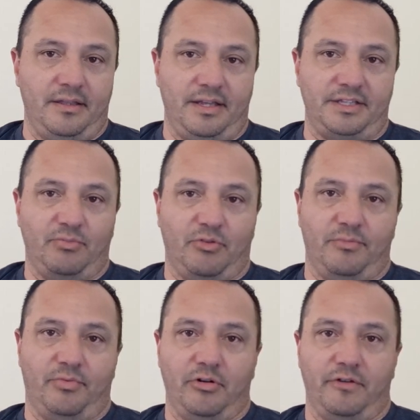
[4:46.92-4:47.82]
it's more
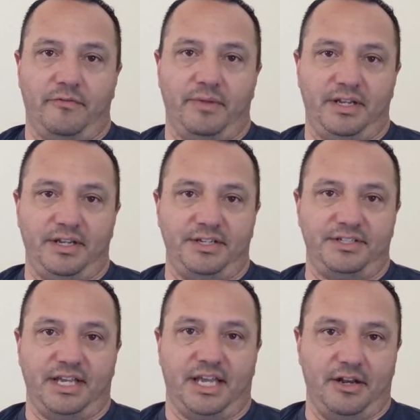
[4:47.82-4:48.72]
important for me to
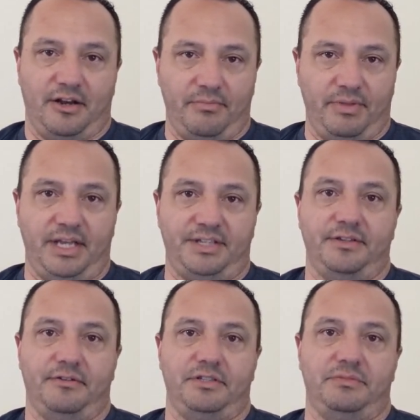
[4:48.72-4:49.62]
get on base,
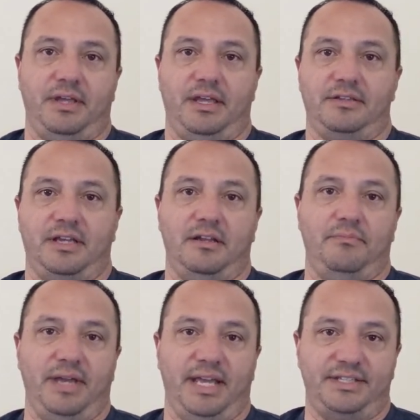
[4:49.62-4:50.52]
so to speak, to get a
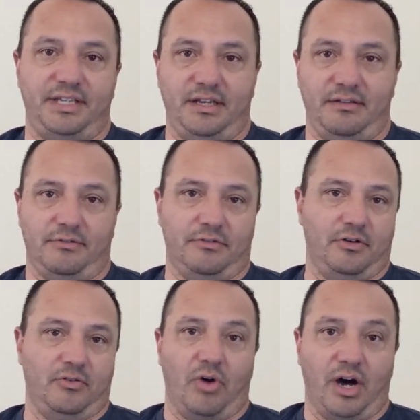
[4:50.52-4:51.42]
base hit or
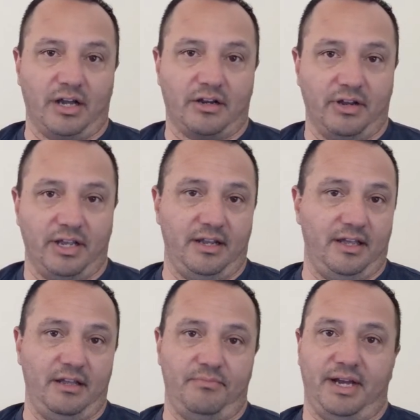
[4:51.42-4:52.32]
a walk or get a
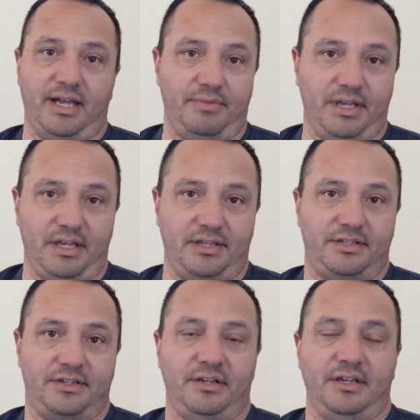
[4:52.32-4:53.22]
hit by a
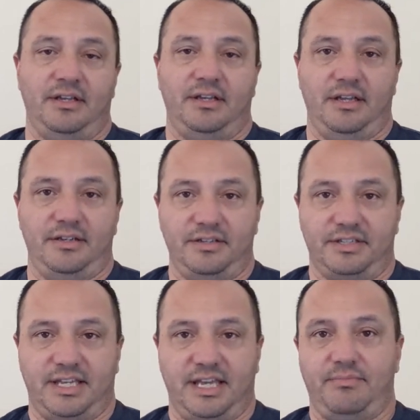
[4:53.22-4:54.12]
pitch, and
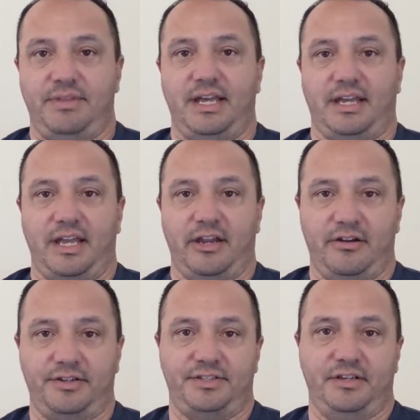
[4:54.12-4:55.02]
just keep that
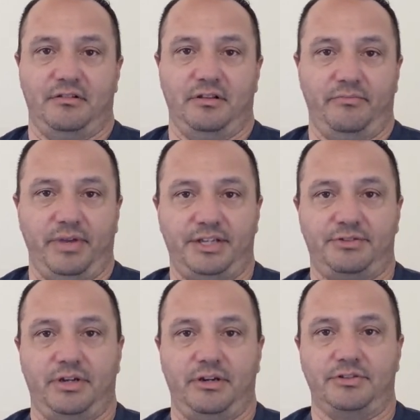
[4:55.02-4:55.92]
carousel of
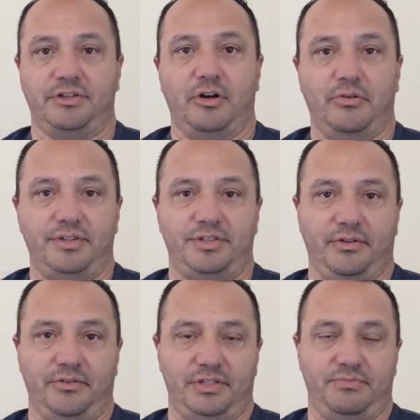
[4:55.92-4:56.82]
base runners going,
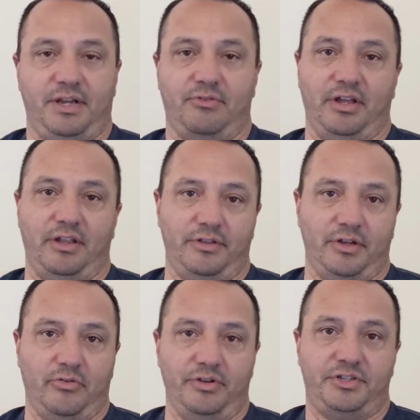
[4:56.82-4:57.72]
so to speak, rather than
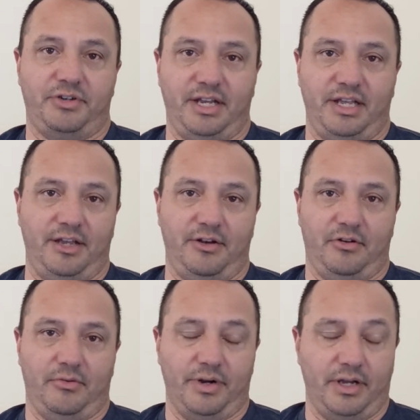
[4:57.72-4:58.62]
always trying to hit
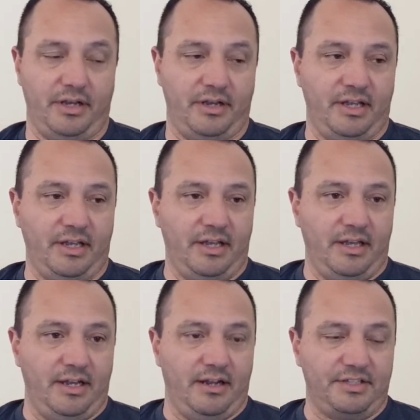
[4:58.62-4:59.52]
home run.
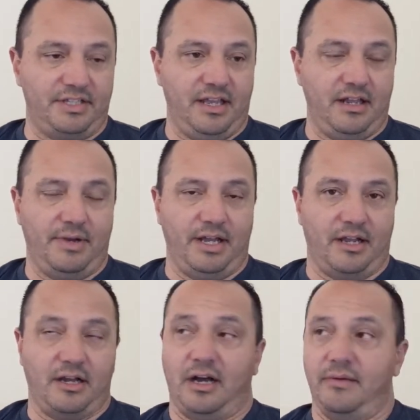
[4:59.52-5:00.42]
And I was thinking about a
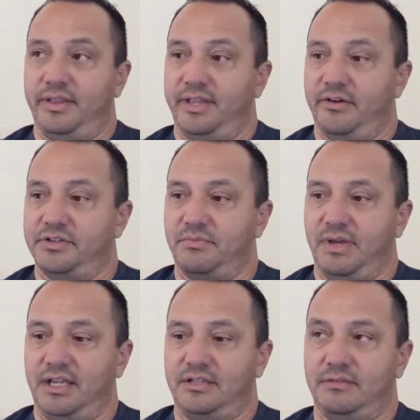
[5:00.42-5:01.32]
comment that was
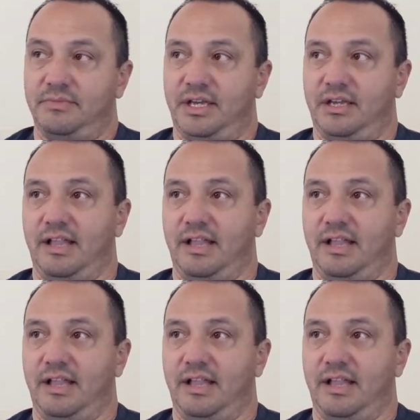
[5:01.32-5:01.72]
made to me